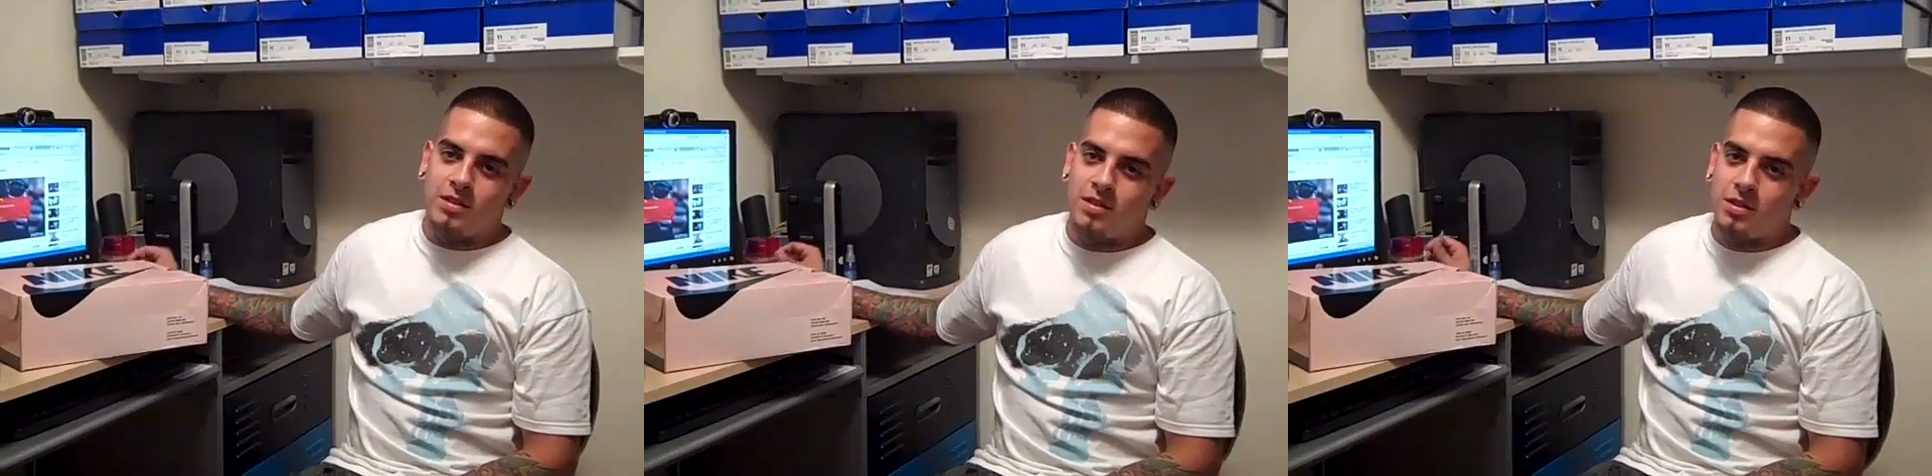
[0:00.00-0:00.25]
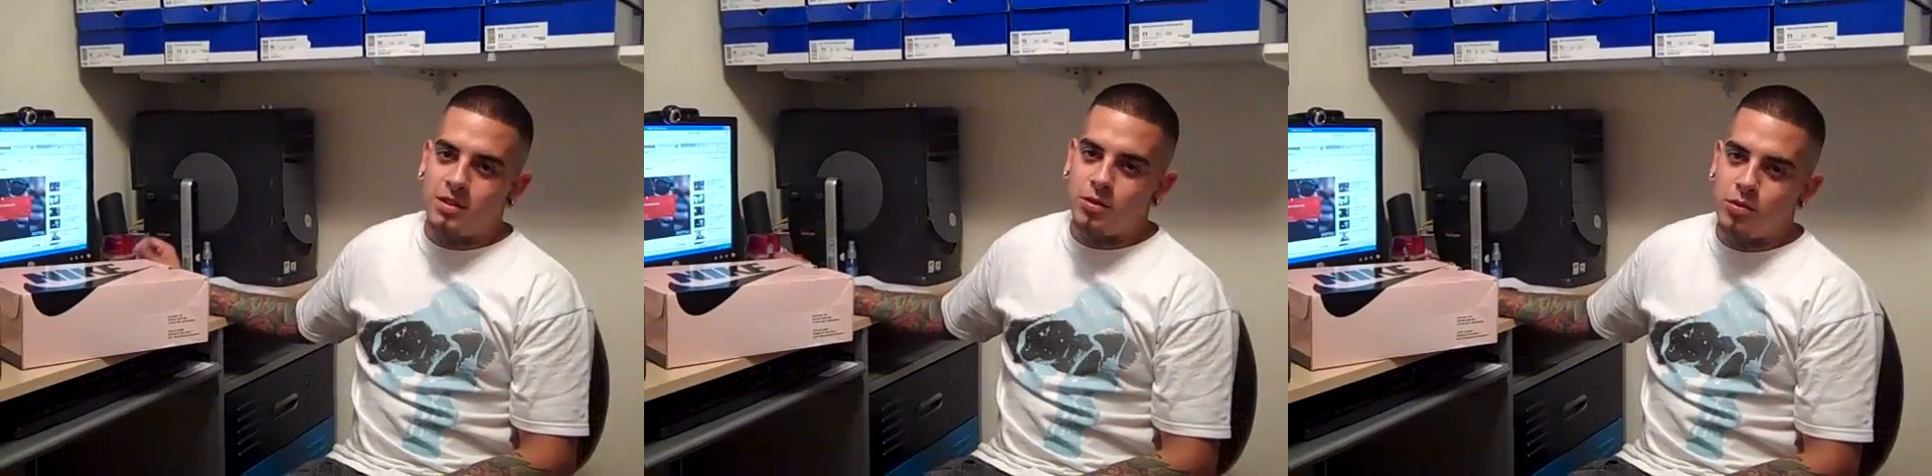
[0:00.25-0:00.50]

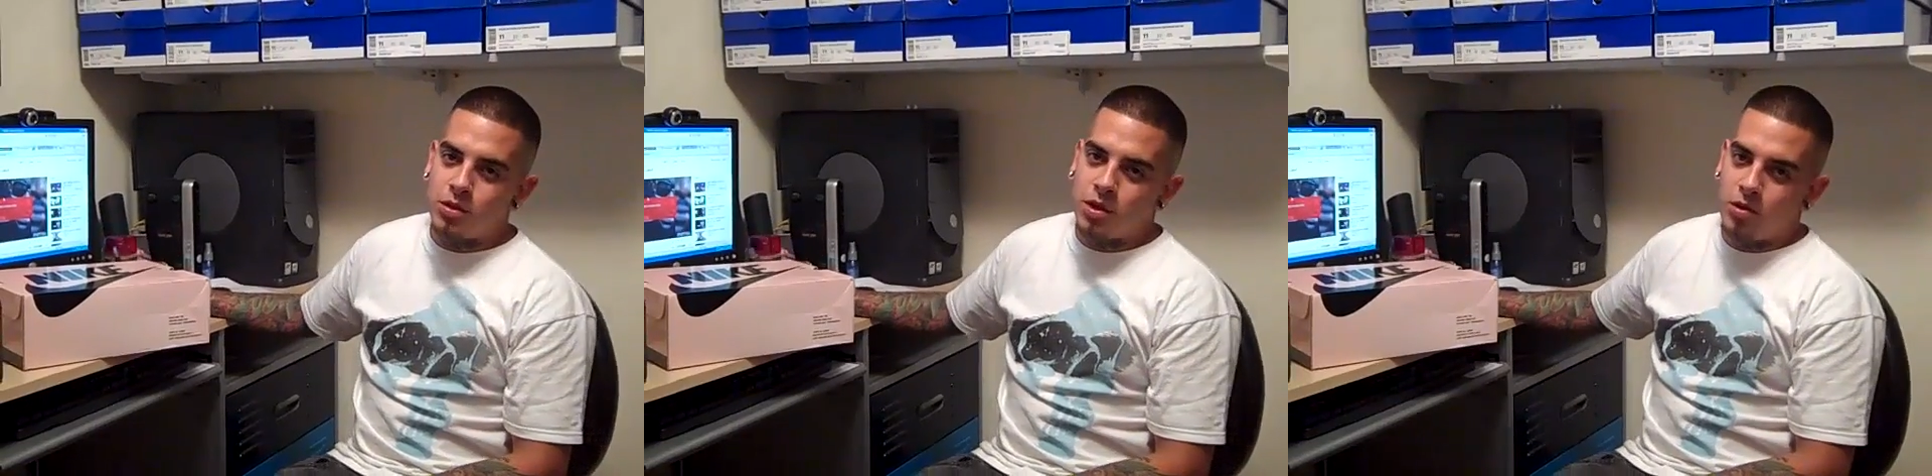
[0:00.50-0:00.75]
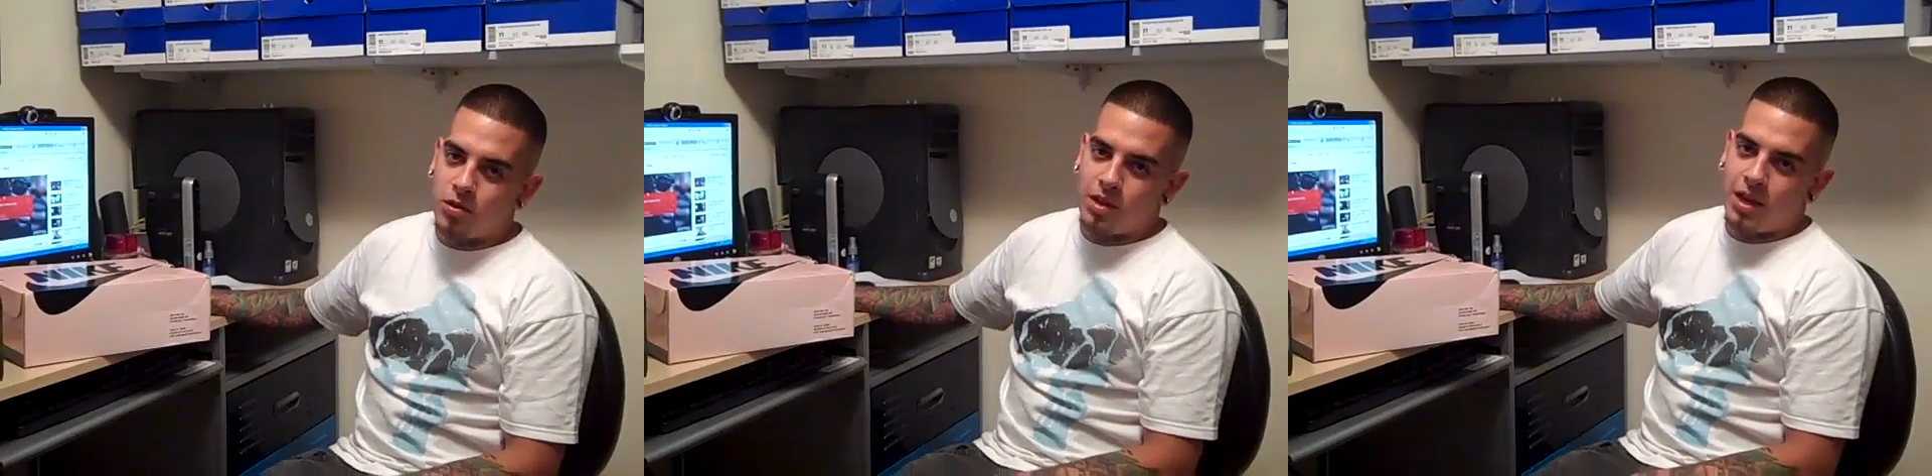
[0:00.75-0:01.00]
It's a new
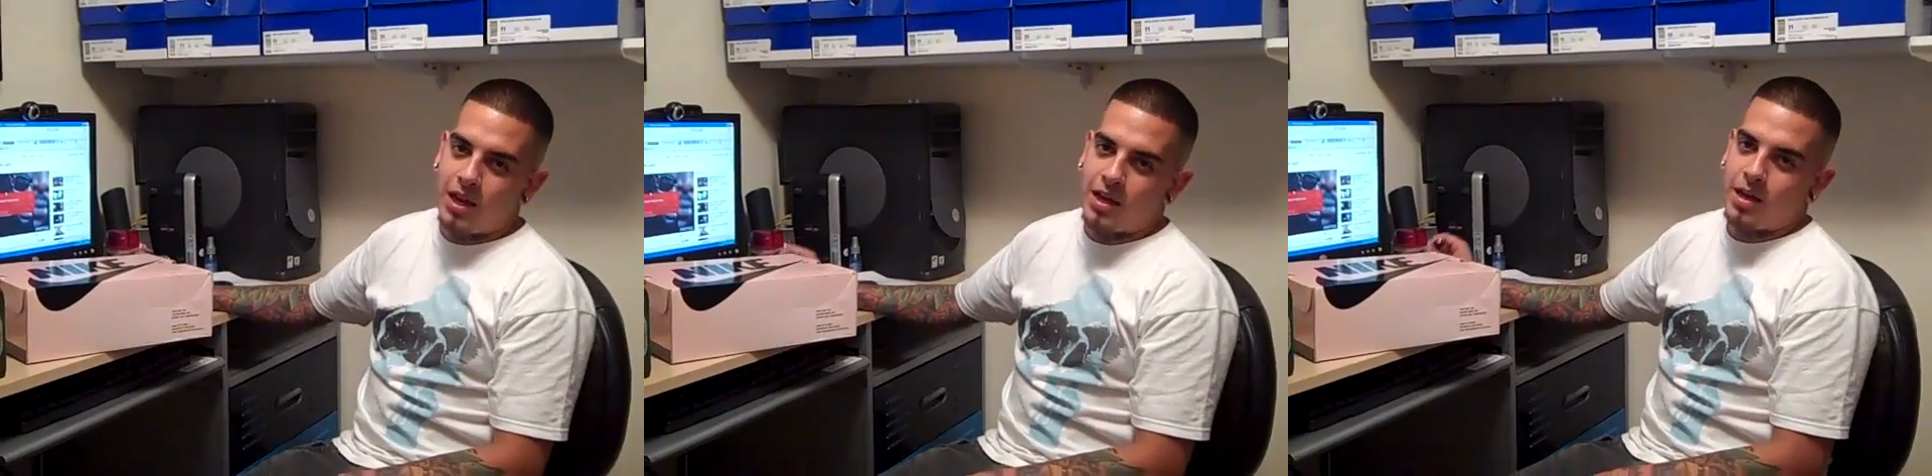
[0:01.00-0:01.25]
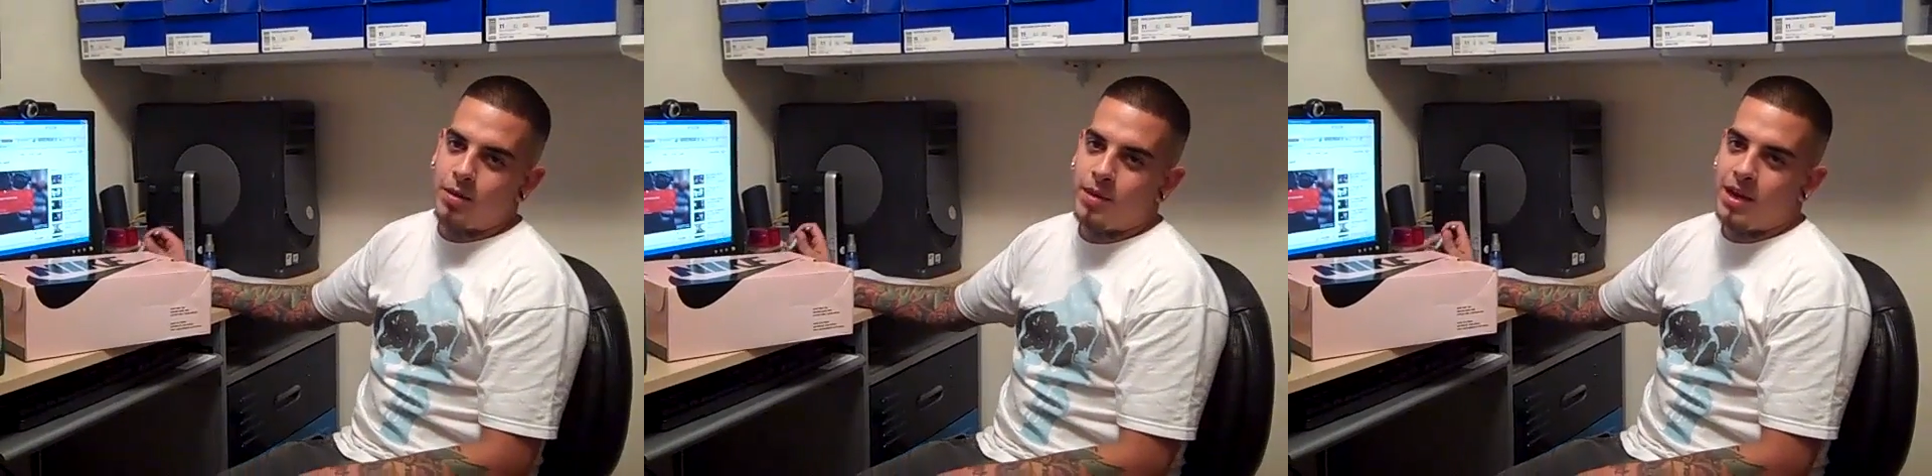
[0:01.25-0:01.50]
clothing
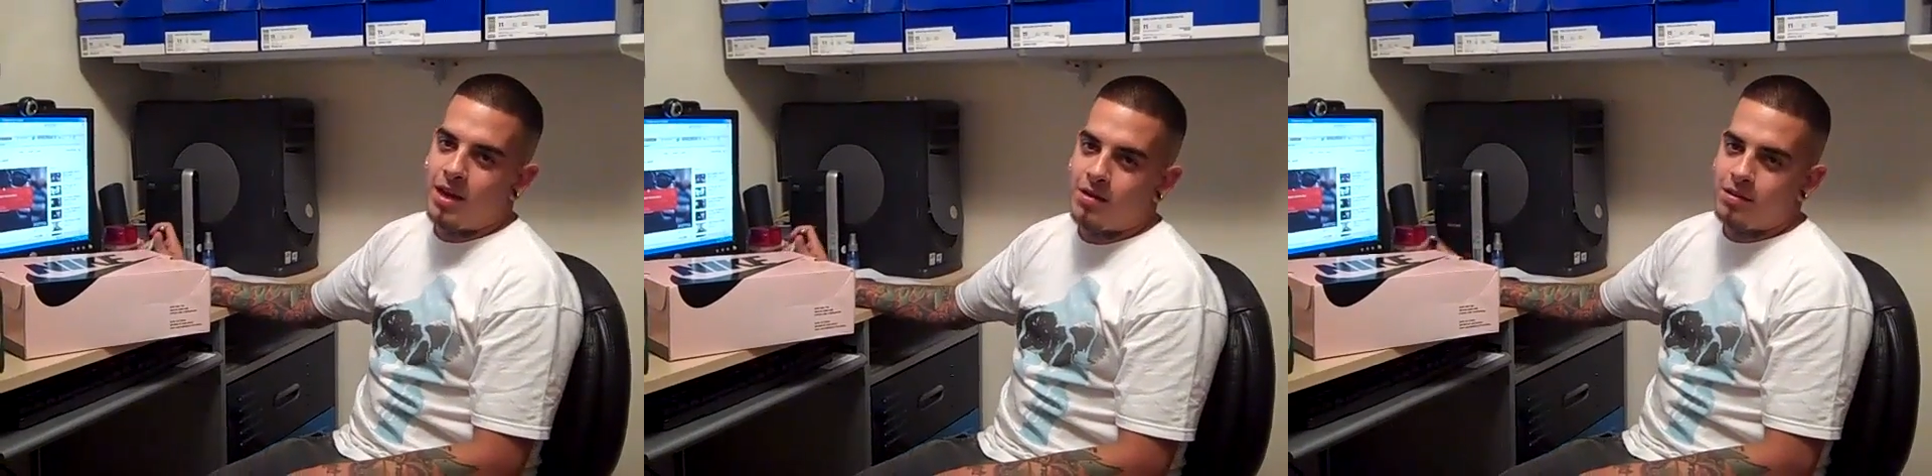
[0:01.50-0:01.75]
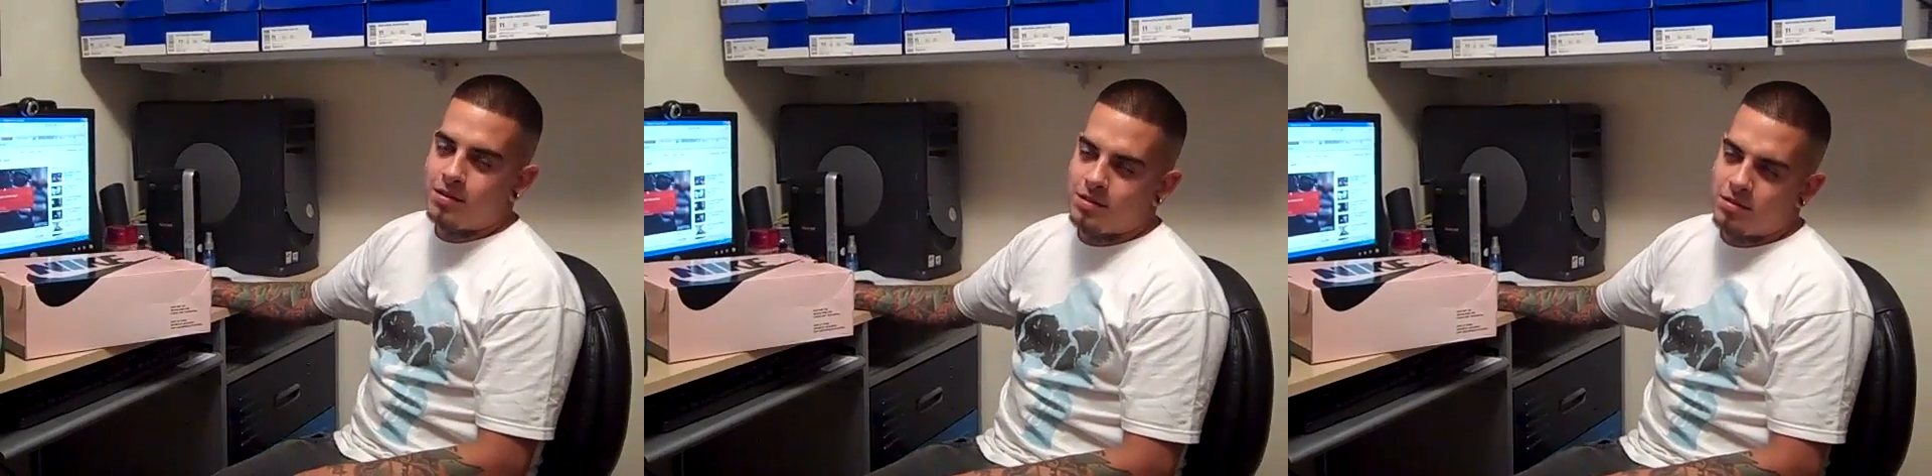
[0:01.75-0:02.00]
line coming
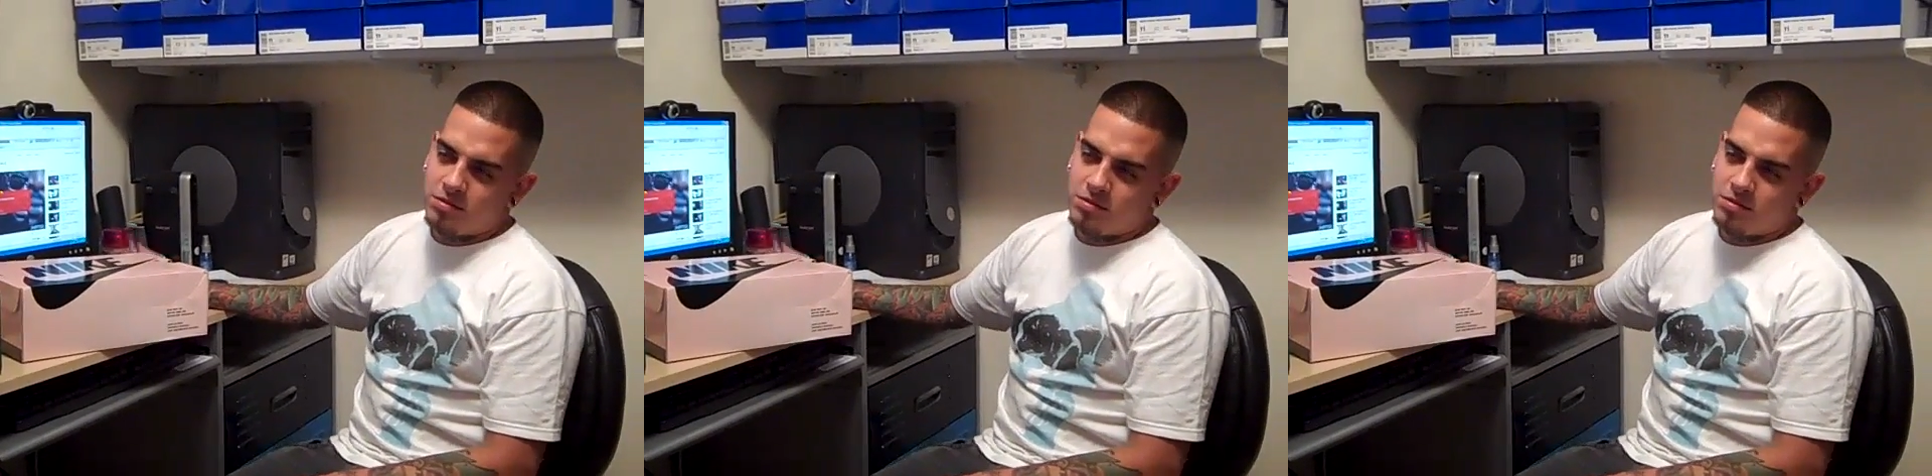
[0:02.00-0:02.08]
out.